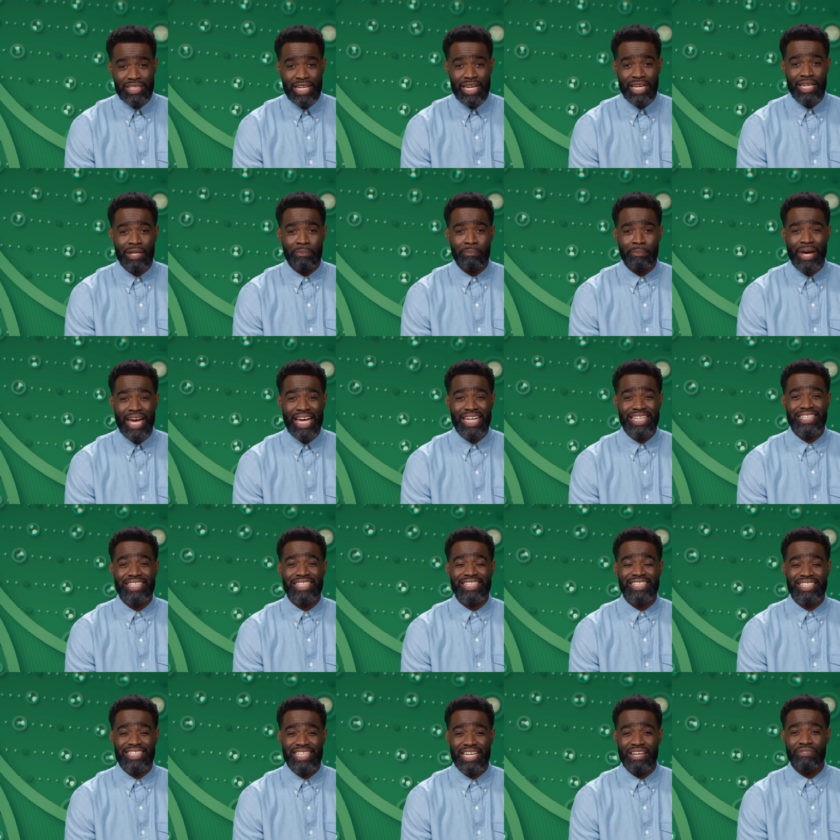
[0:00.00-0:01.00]
dating back to
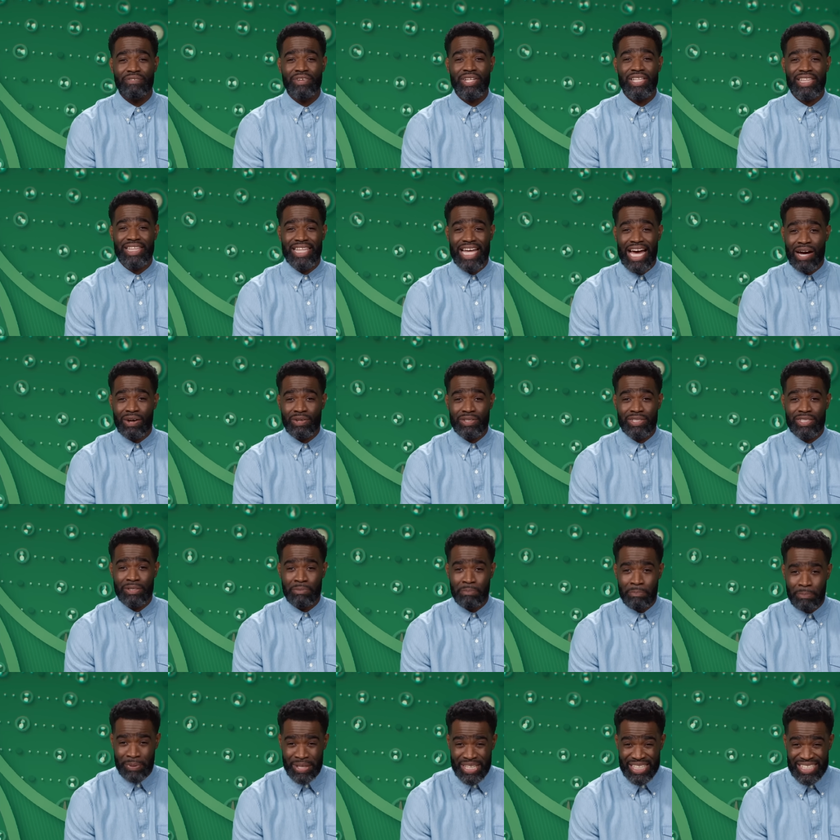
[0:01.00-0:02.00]

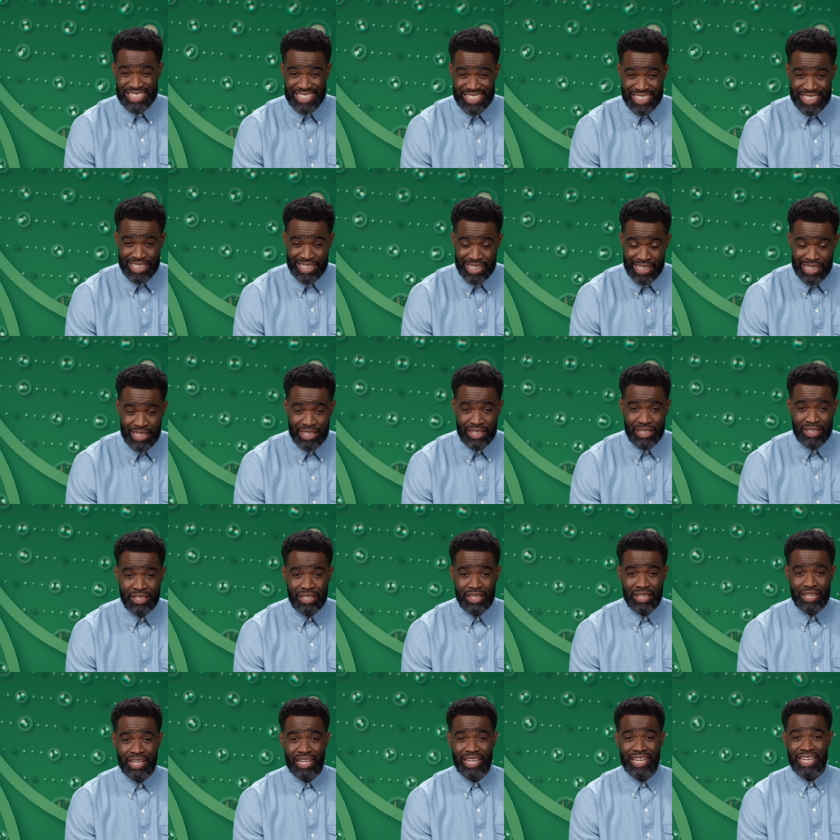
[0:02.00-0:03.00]
7,000 BCE
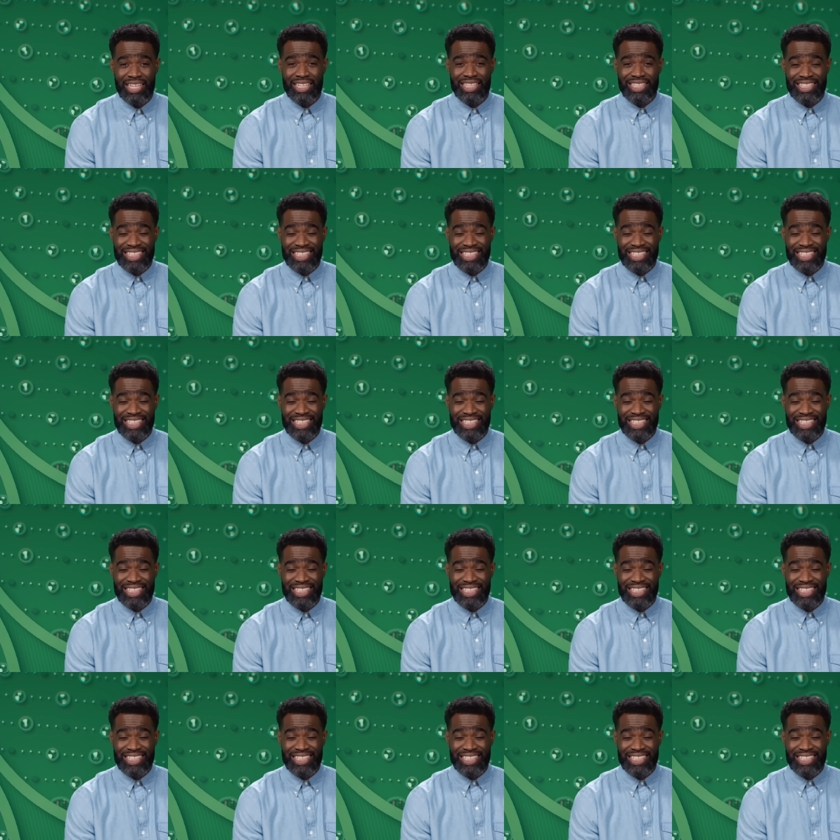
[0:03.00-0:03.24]
in